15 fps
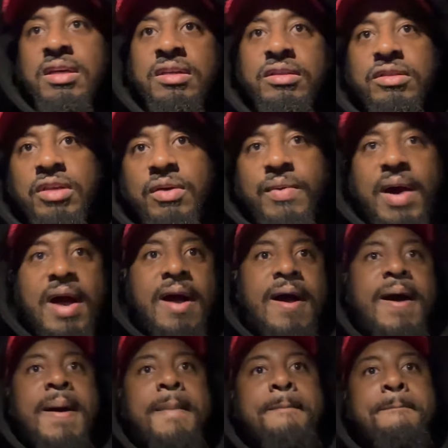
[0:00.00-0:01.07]
So
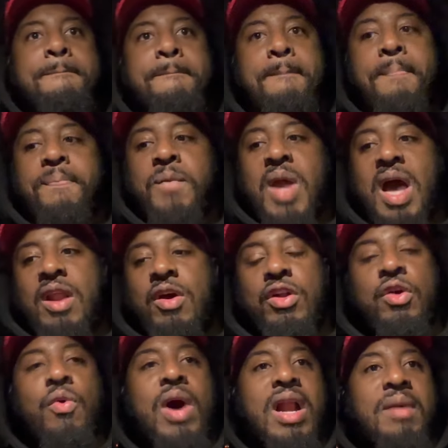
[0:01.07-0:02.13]
um, I don't know
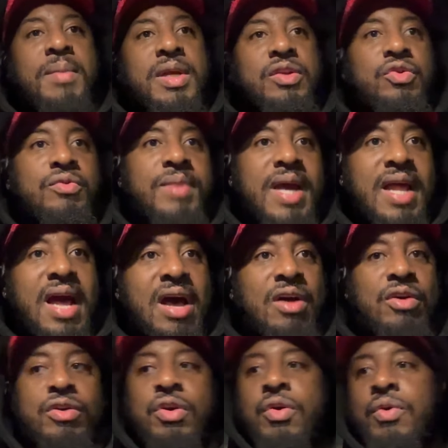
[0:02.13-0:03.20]
what I'm gonna do, man. I
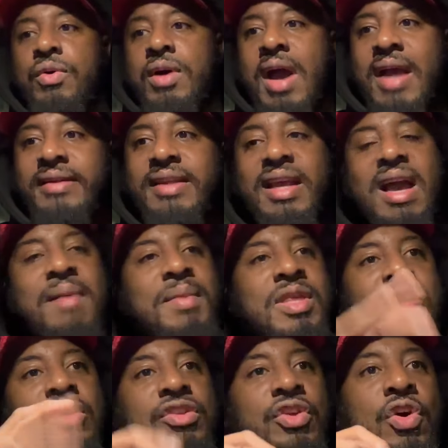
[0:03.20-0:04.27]
don't know. I think I'm gonna
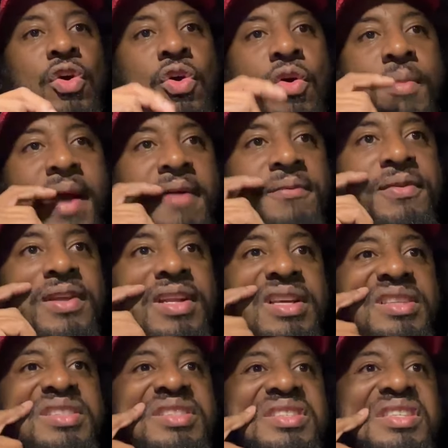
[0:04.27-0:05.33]
just go home after
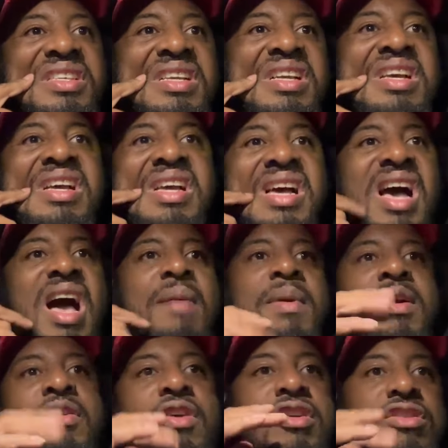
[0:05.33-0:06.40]
this. I'm gonna
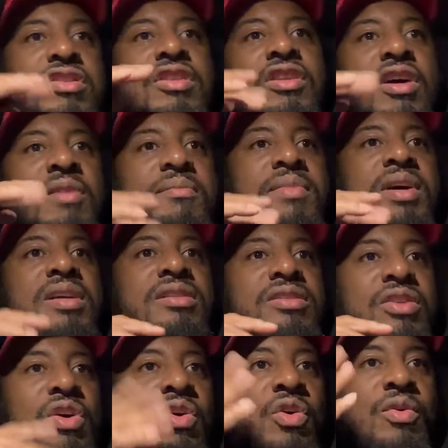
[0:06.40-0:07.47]
crunch the numbers,
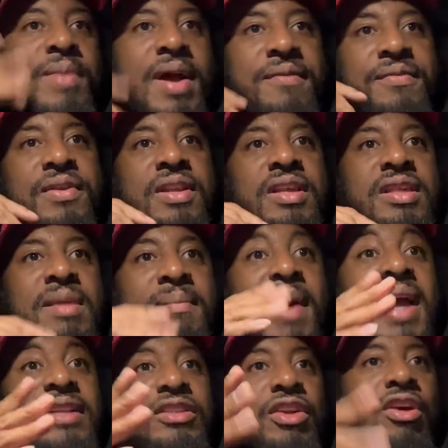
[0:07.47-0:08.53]
go home after this. I
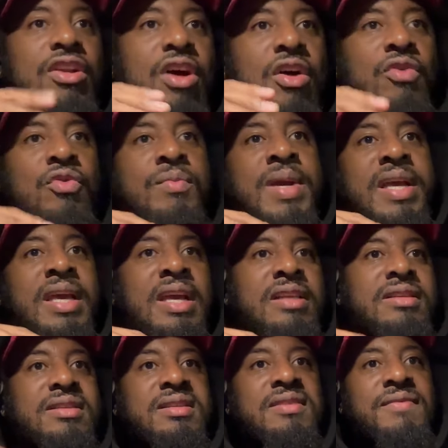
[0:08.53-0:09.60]
might turn on Uber
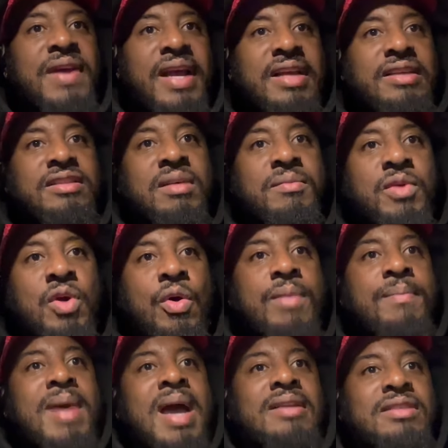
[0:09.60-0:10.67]
Eats to see if I get something
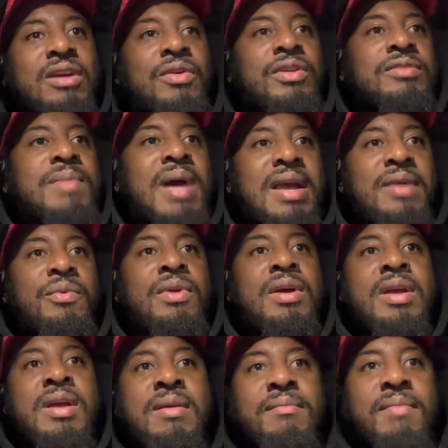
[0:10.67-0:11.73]
going back towards my
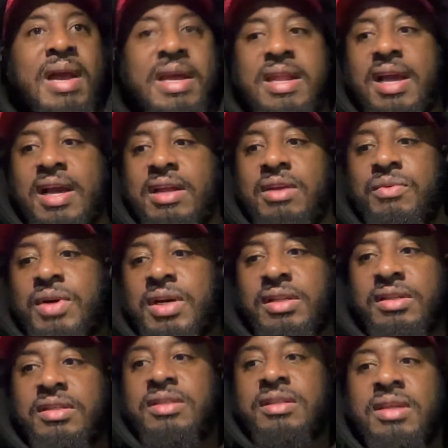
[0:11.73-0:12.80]
my neck of the
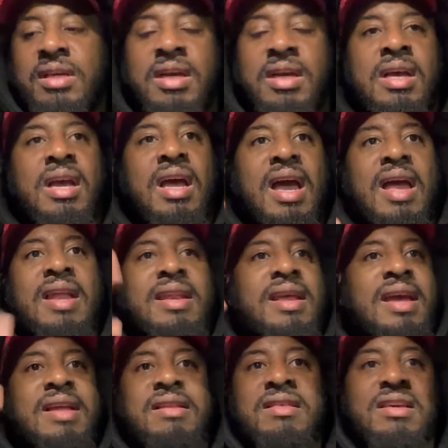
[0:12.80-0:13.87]
woods, and
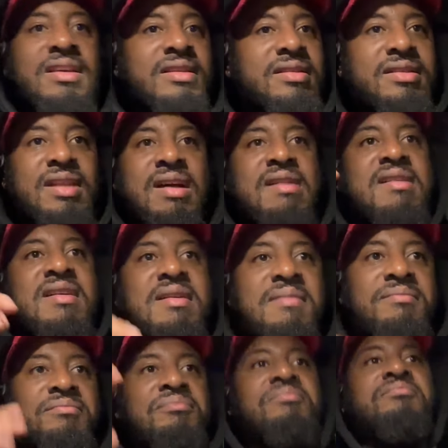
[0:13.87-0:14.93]
then just
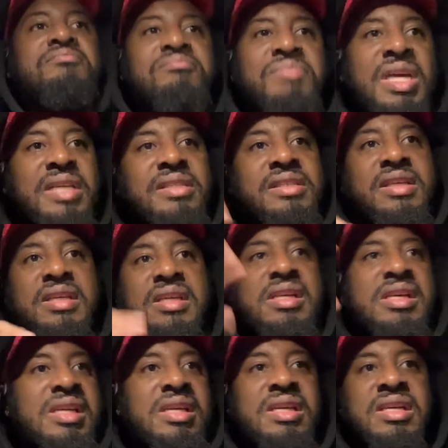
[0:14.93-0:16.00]
um,
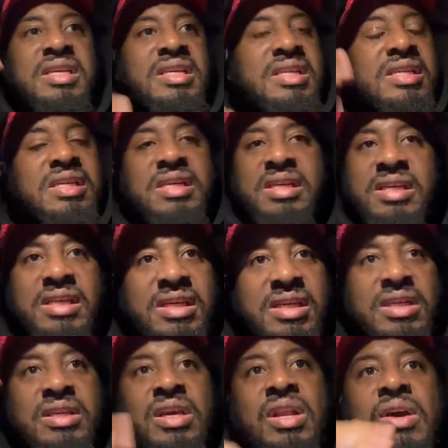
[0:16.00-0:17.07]
basically
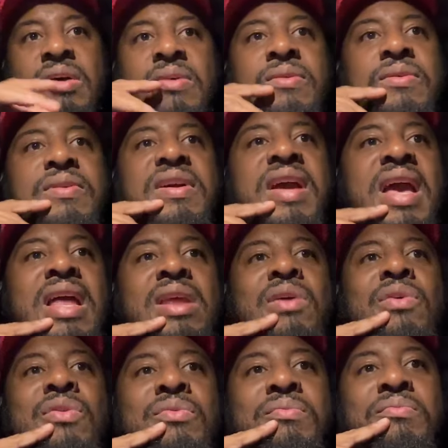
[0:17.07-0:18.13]
you know, head
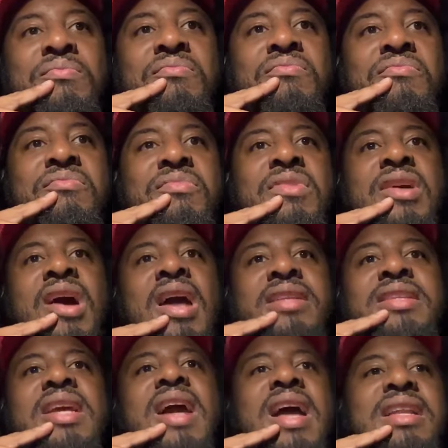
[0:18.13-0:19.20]
home. I
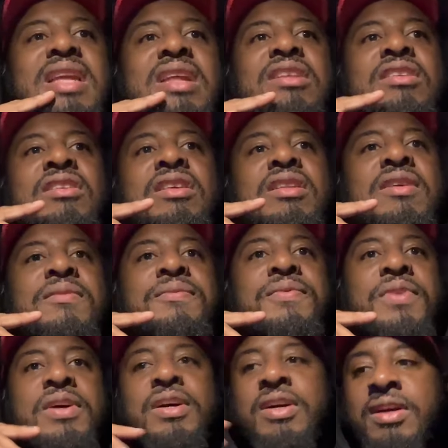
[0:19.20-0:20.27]
think I did good enough
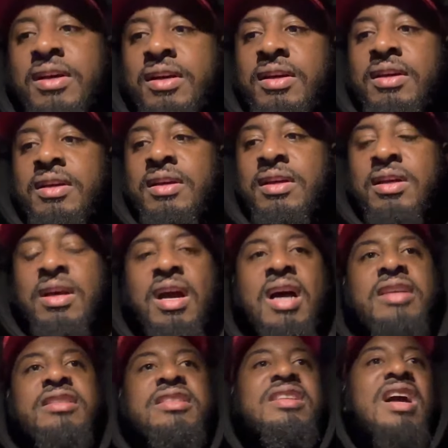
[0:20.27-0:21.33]
for
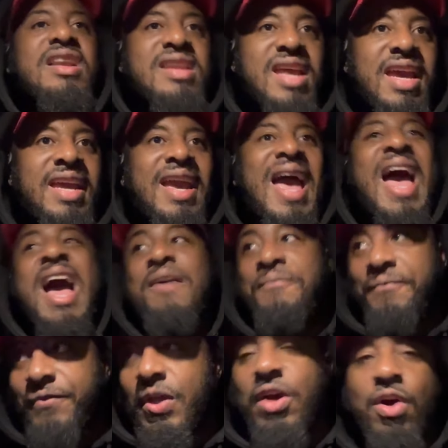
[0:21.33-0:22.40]
a Sunday
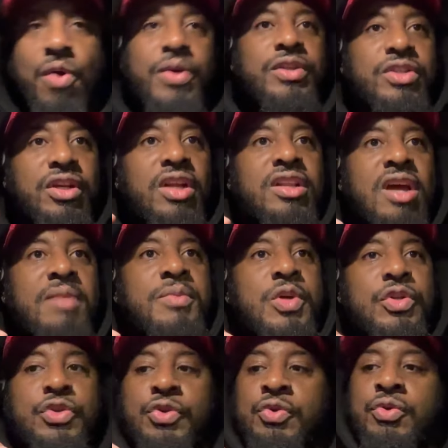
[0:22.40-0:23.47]
after going to the
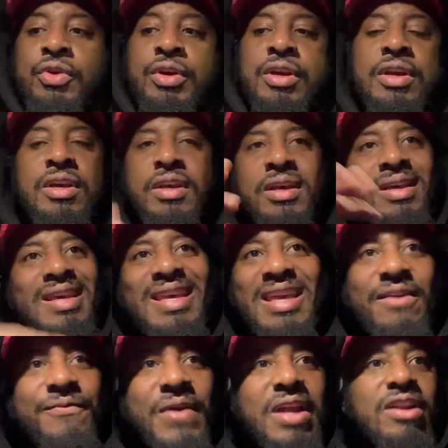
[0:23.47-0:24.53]
W2.
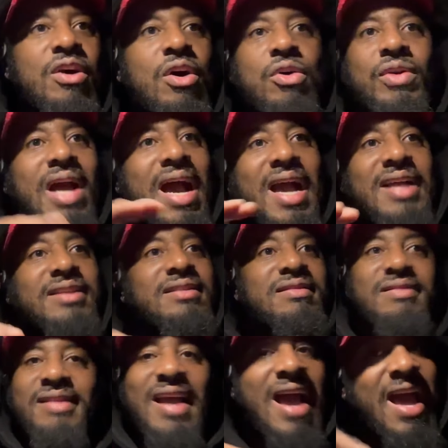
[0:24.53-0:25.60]
Even though,
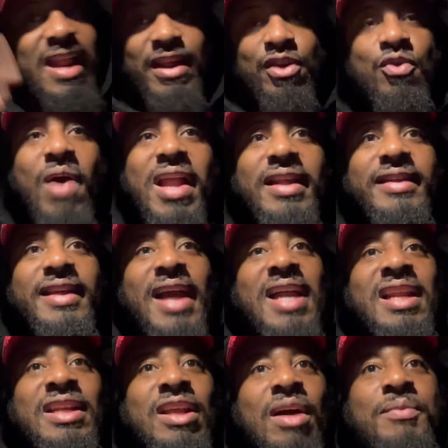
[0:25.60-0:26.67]
guys, I didn't do anything at
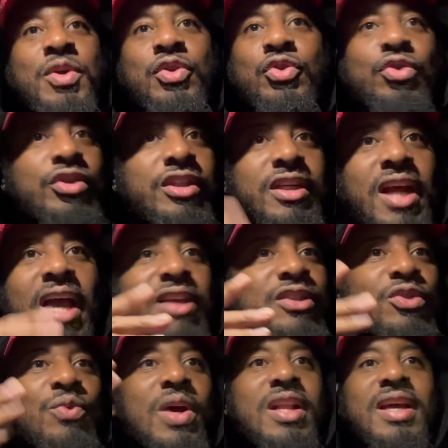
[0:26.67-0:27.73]
the W2 today. I
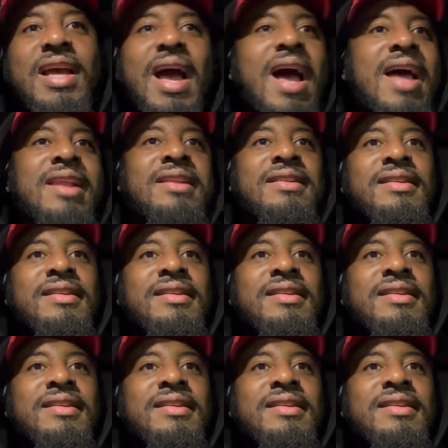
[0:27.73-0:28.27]
swear to God.